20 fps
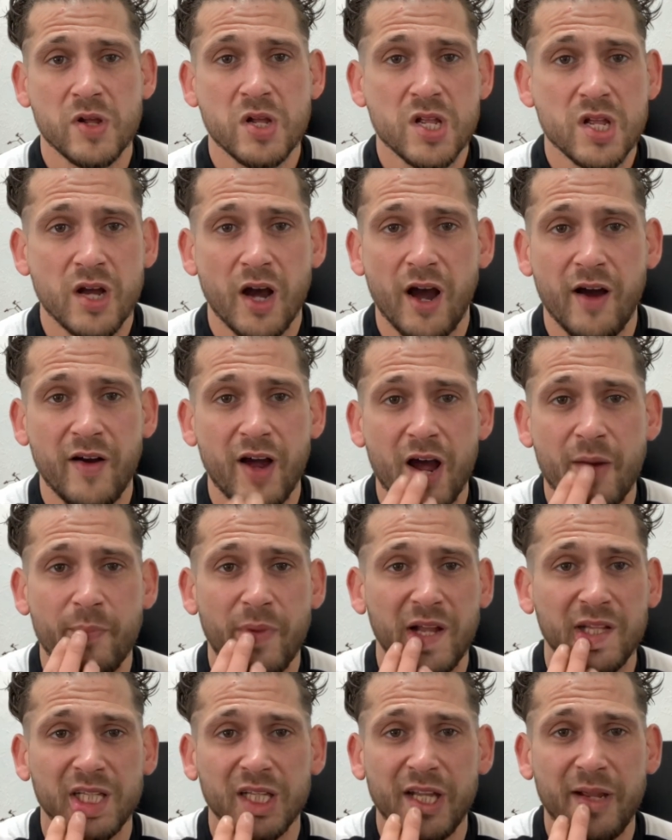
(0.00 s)
And
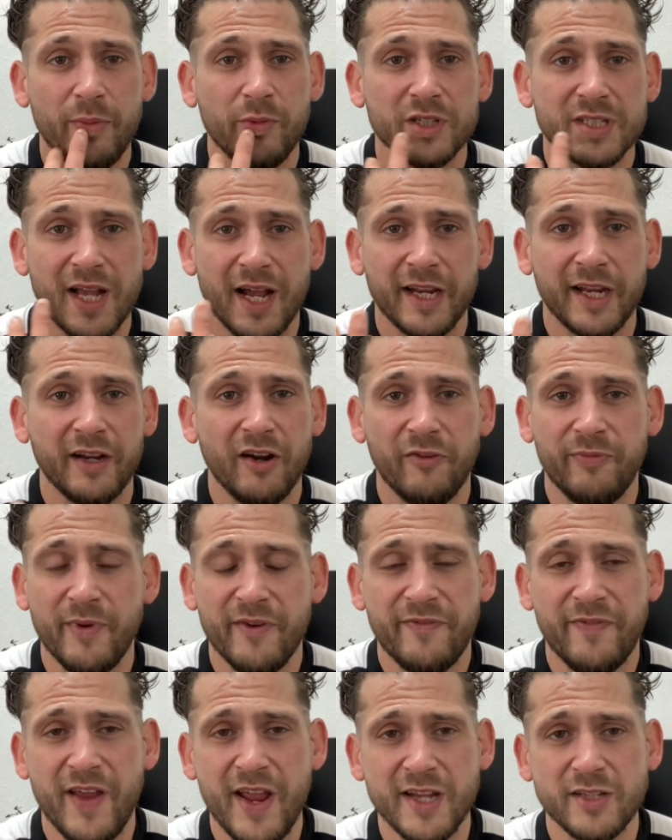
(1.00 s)
my lip was hanging off my
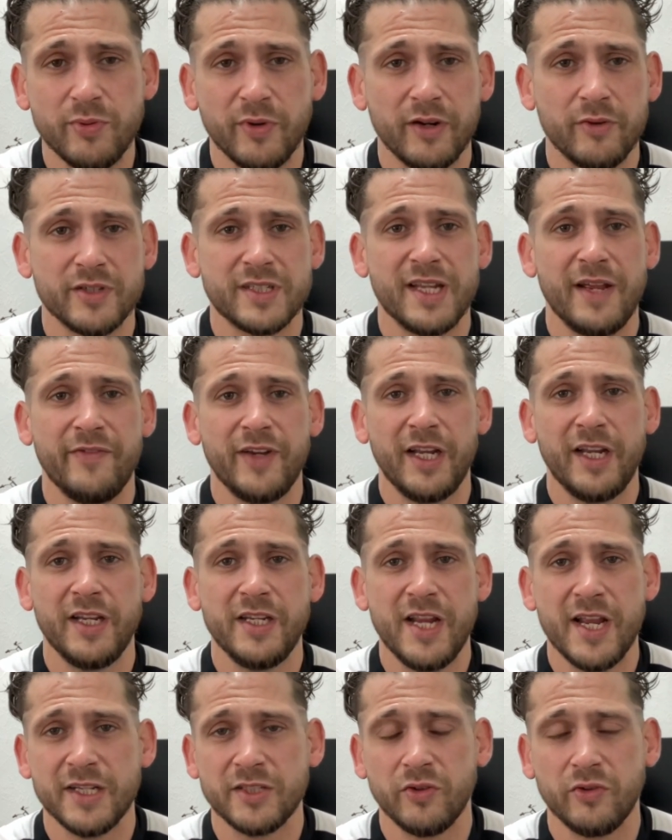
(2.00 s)
face when I was 17
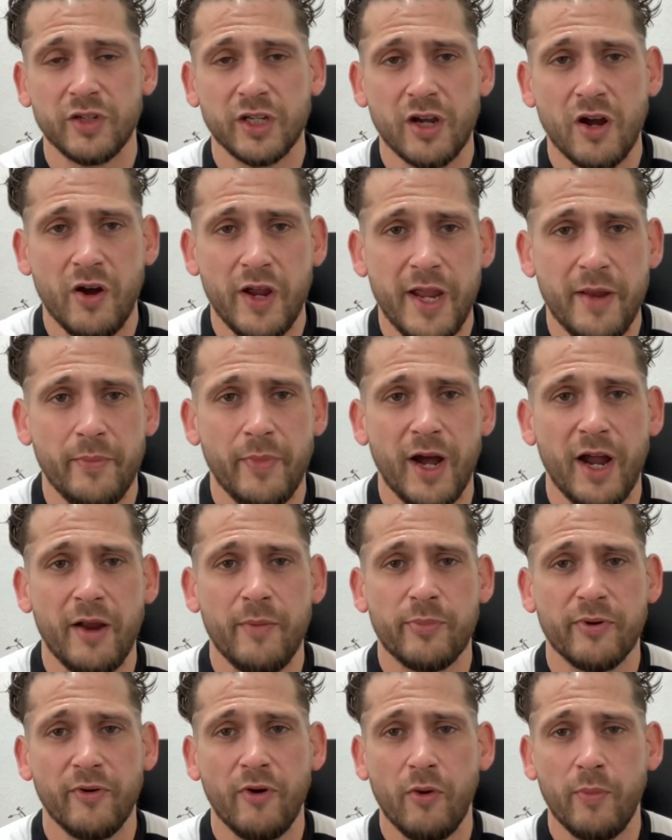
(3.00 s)
years old. I got hit by a
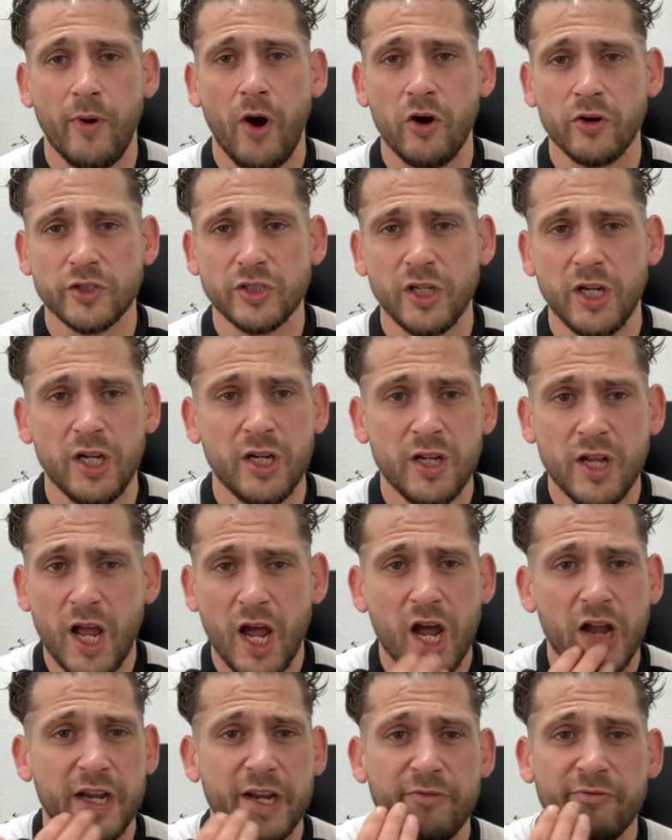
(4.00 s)
pro boxer
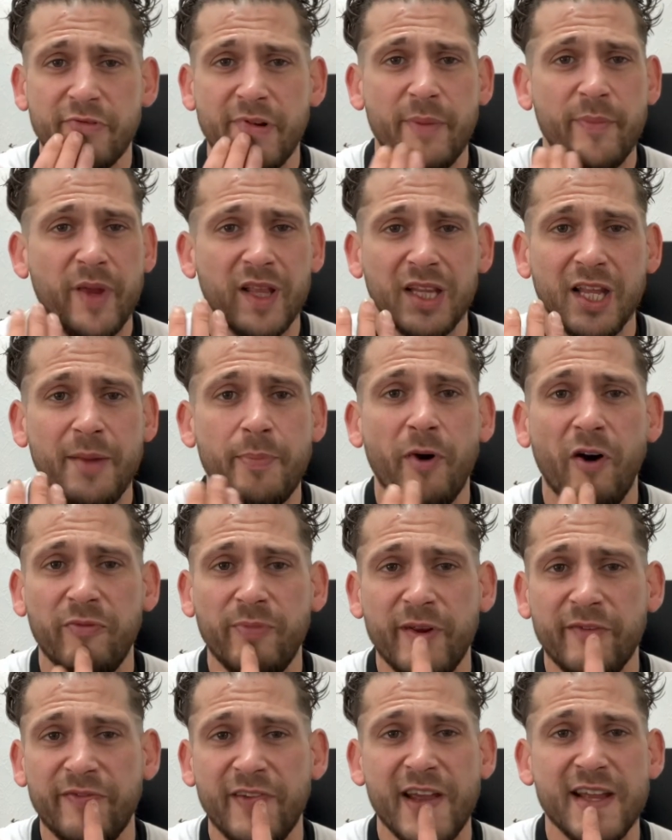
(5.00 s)
and he ripped my lip off
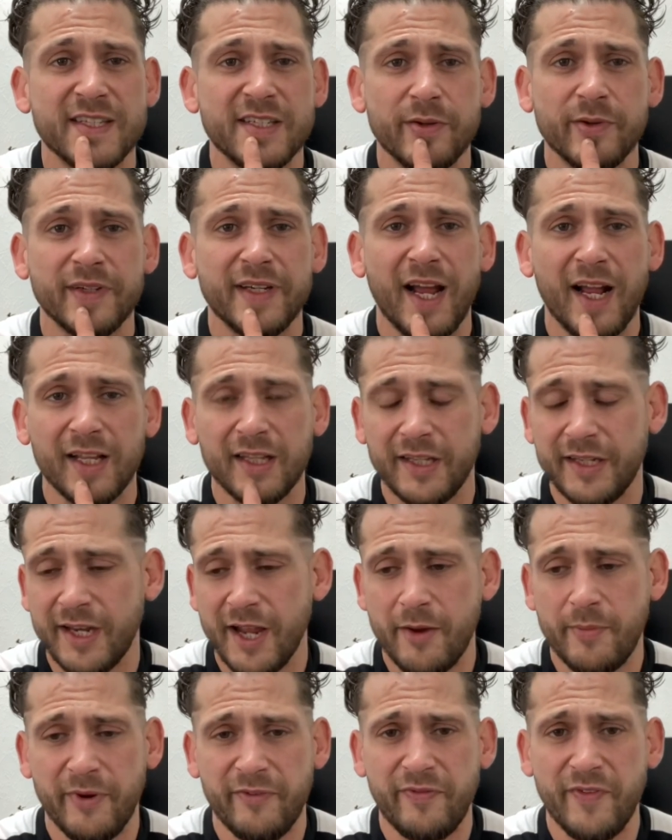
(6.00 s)
my face. It was dangling
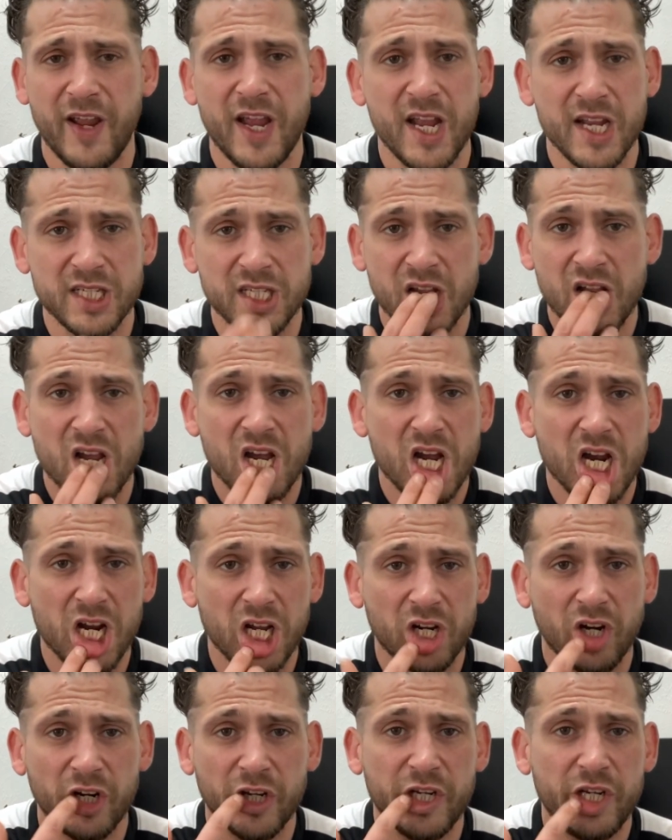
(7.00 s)
down my face, and I
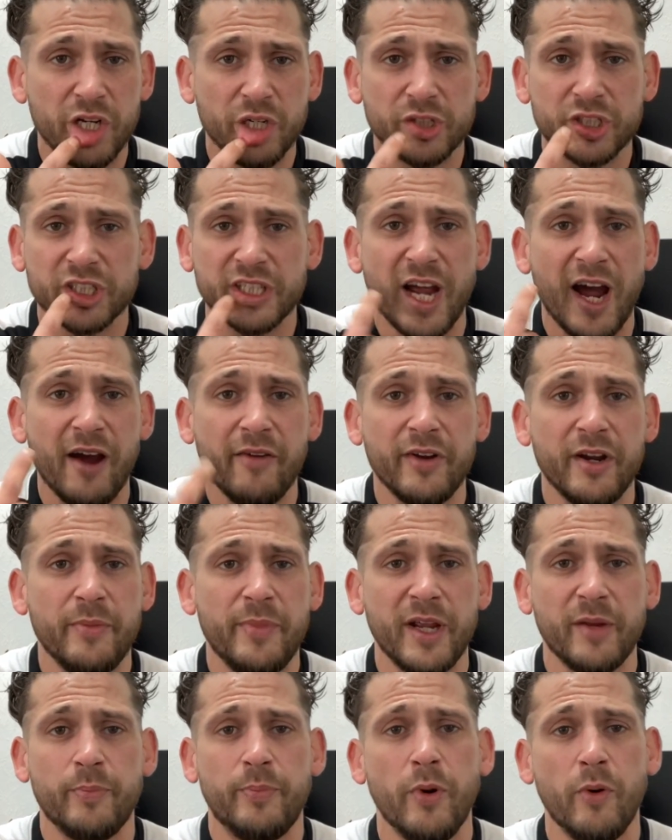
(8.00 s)
got a huge scar and a
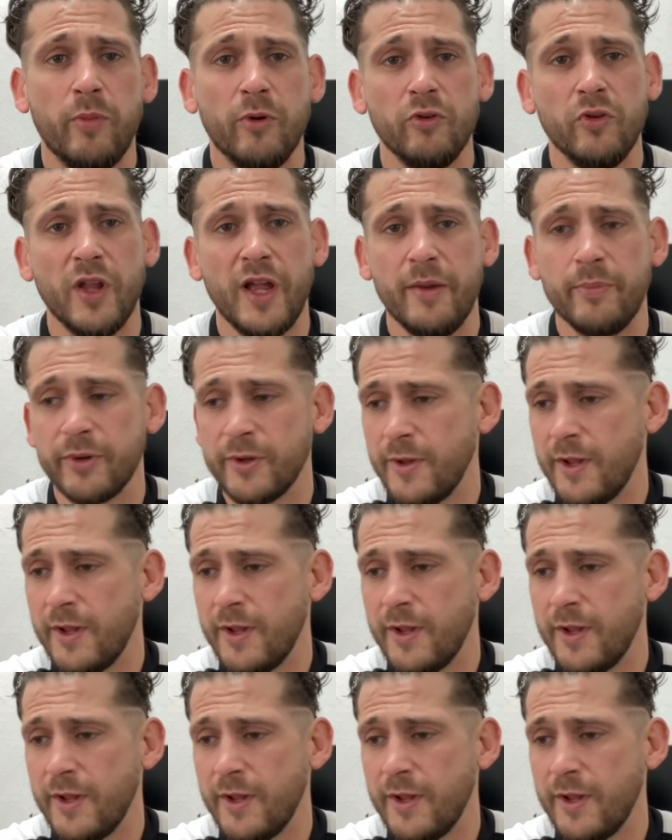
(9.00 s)
big bubble lip.